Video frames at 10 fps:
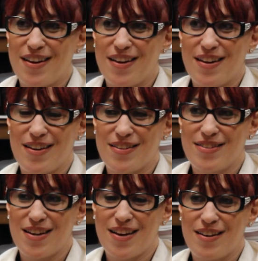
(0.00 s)

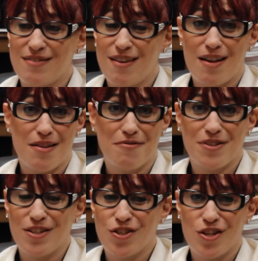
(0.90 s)
And I
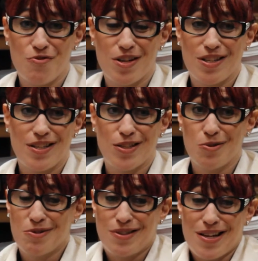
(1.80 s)
love teaching UNT
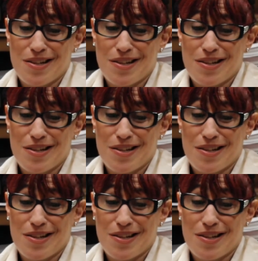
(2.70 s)
students.